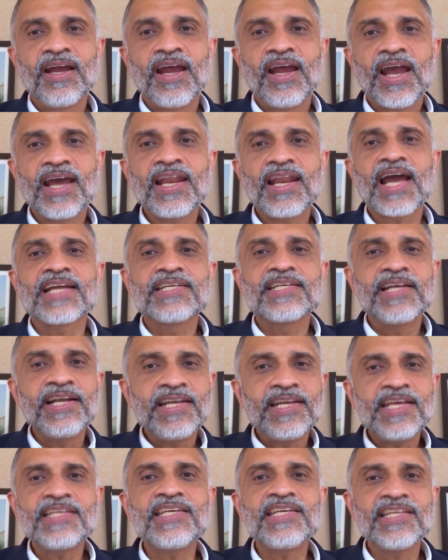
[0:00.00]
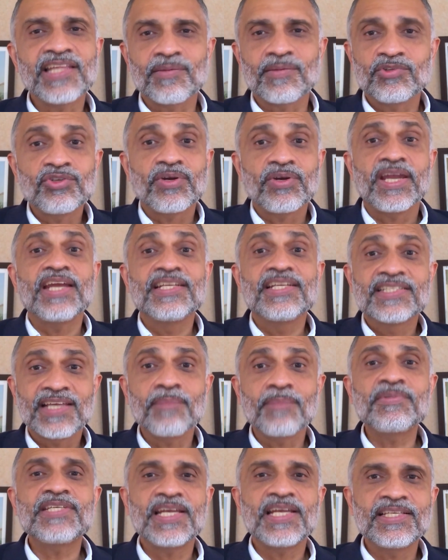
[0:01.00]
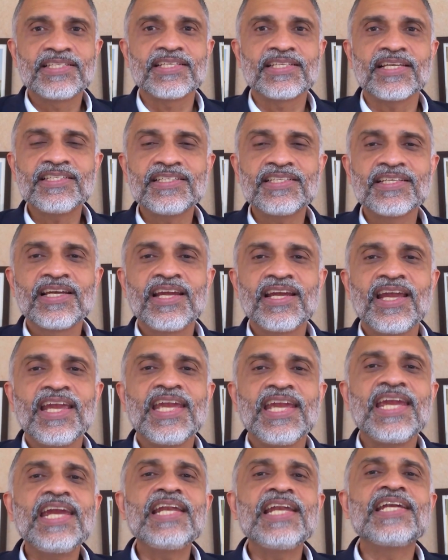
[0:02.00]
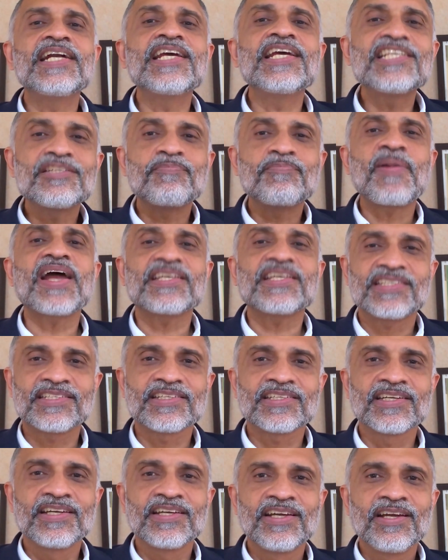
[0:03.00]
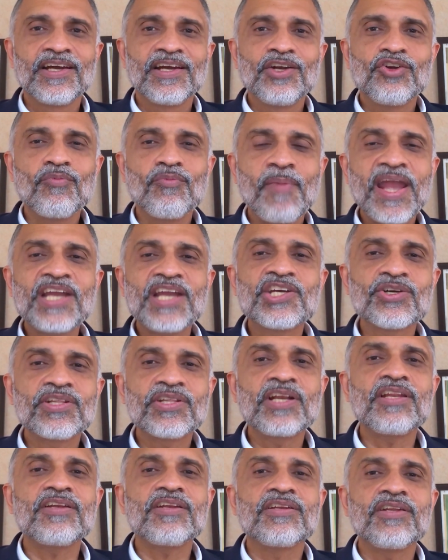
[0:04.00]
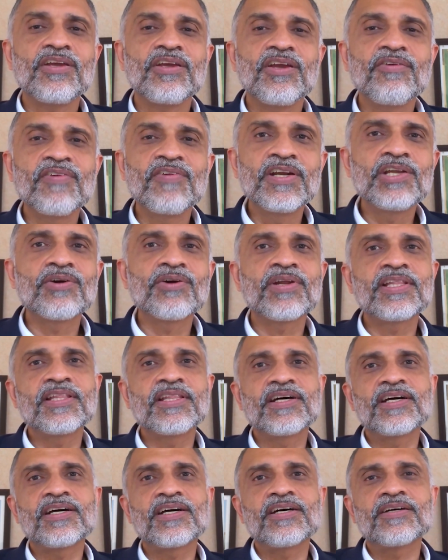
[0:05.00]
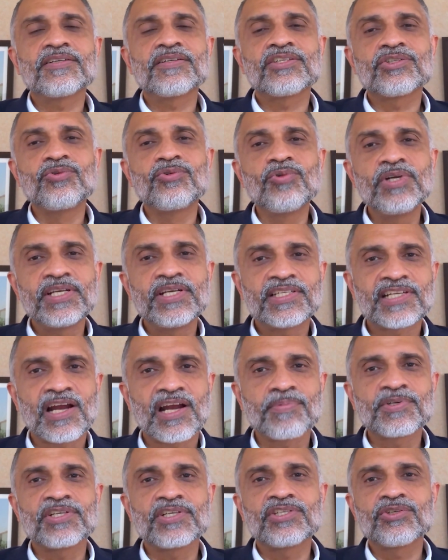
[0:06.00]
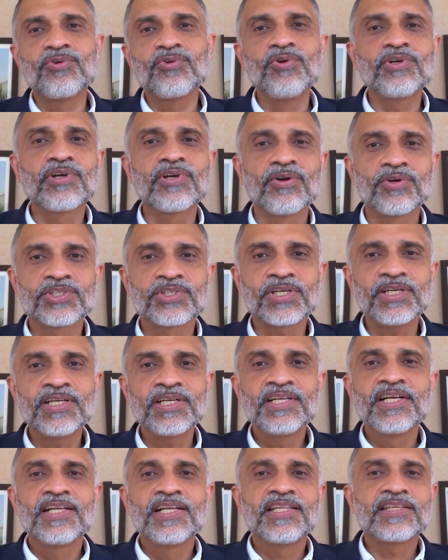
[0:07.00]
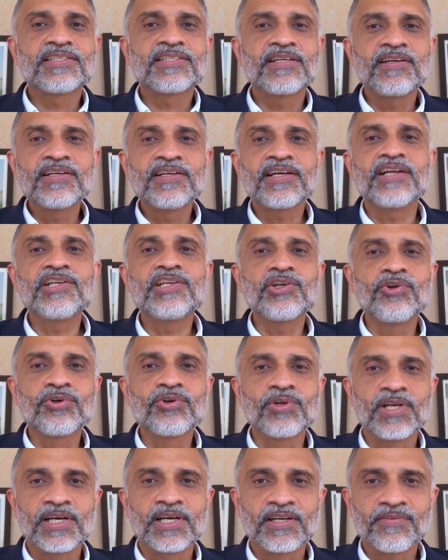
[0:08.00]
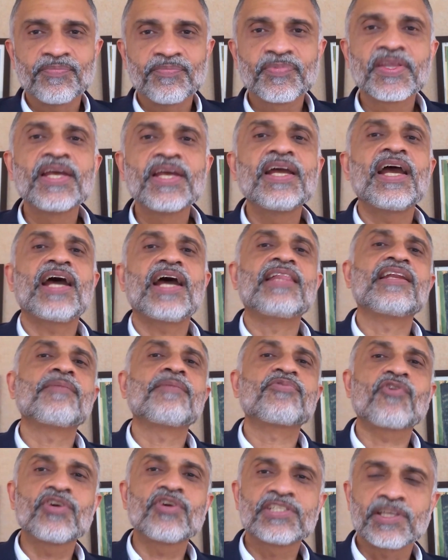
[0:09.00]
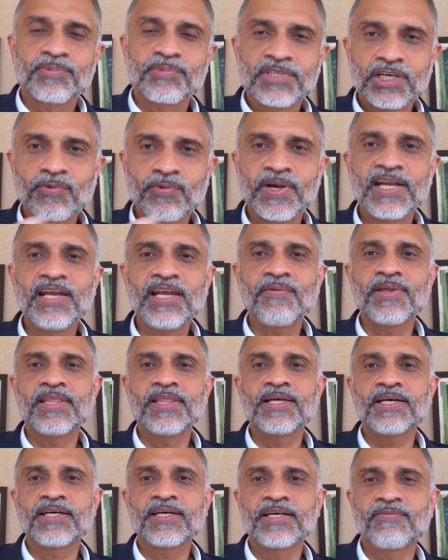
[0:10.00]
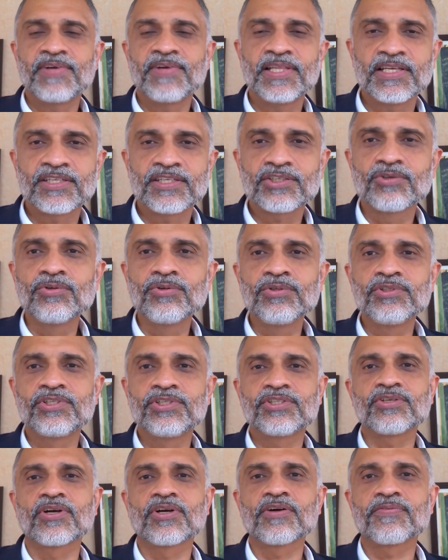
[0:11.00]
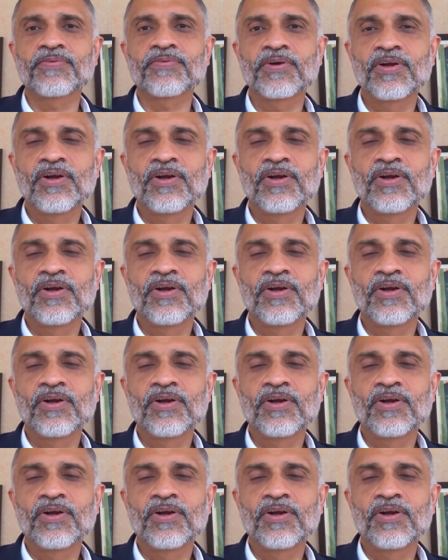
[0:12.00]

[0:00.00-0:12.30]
and actually teaching them. So, in some senses, he did his best to make sure that even during the school disruption, school closure, the children continue to learn. And then, of course, subsequently, when the schools sort of